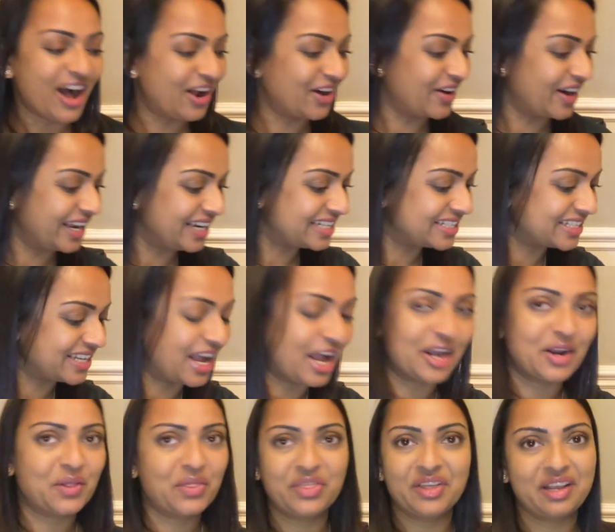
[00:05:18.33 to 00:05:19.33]
All right,
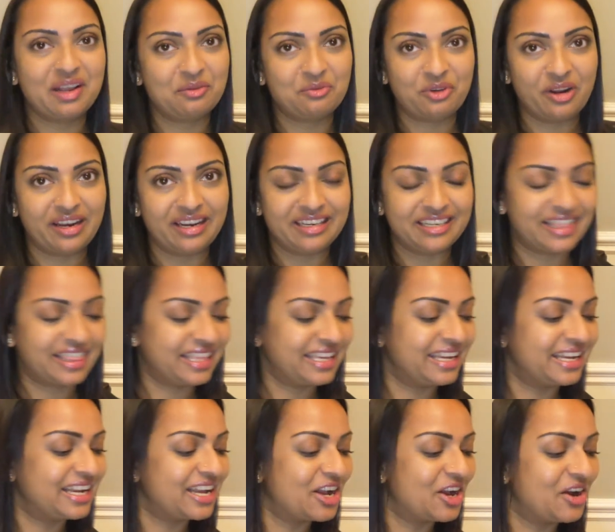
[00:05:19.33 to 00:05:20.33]
I don't think I'm ready to
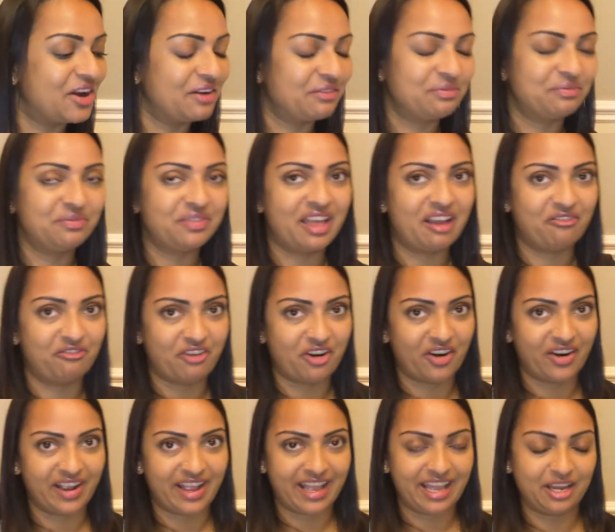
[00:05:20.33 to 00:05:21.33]
think that
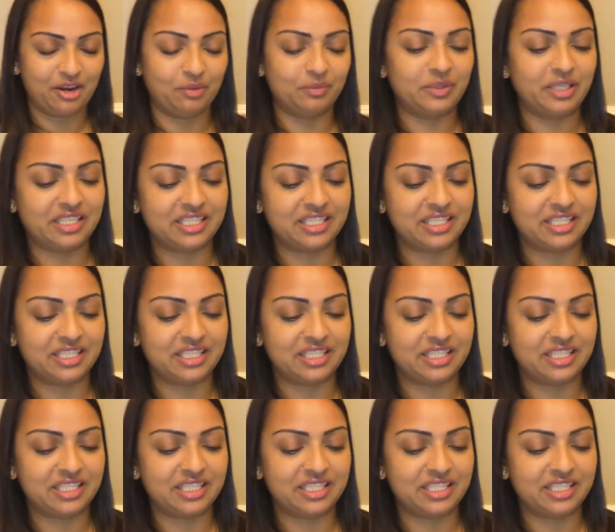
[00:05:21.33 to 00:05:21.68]
far ahead.